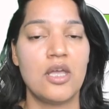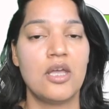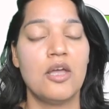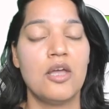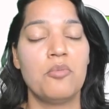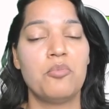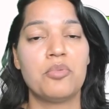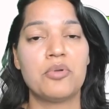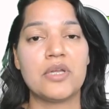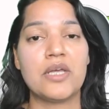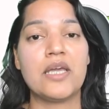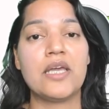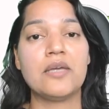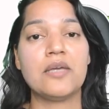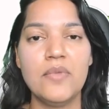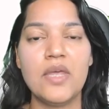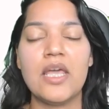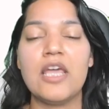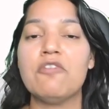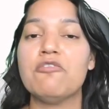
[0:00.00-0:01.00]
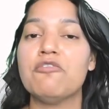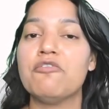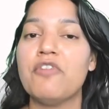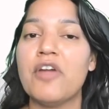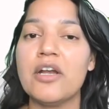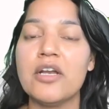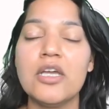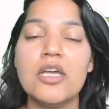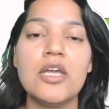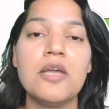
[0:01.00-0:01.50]
play a
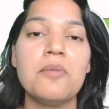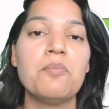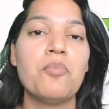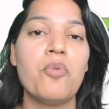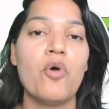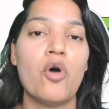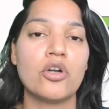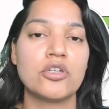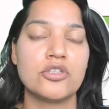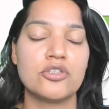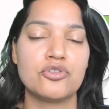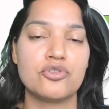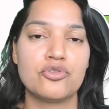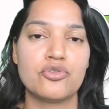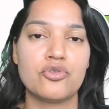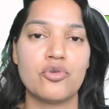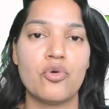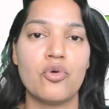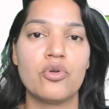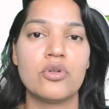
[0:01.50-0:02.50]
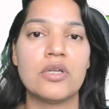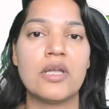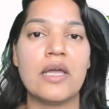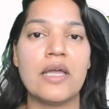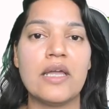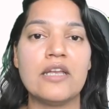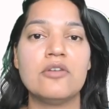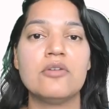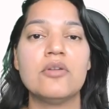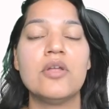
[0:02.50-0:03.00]
very important role
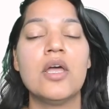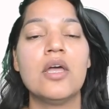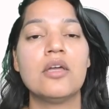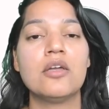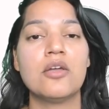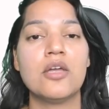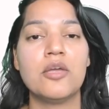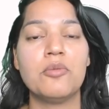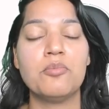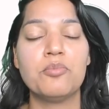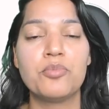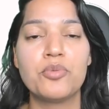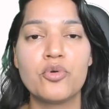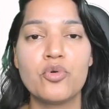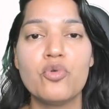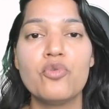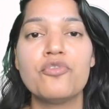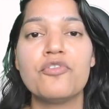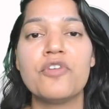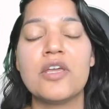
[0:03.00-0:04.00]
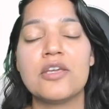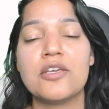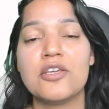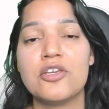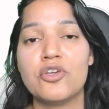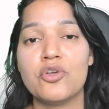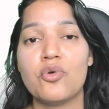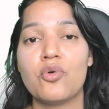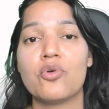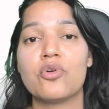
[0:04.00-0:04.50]
in improving
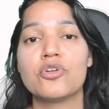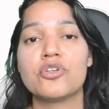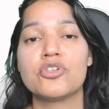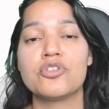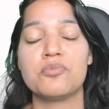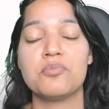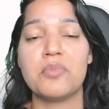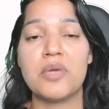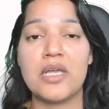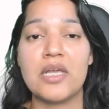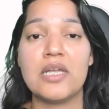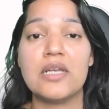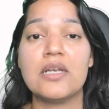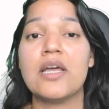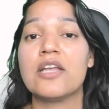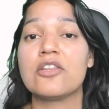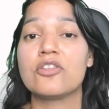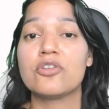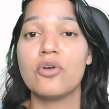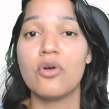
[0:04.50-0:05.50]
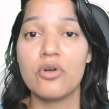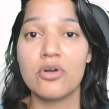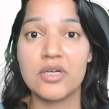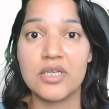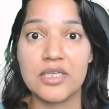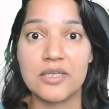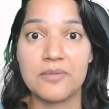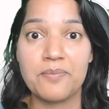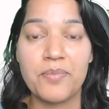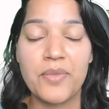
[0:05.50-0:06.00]
your domain
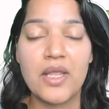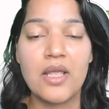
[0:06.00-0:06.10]
authority.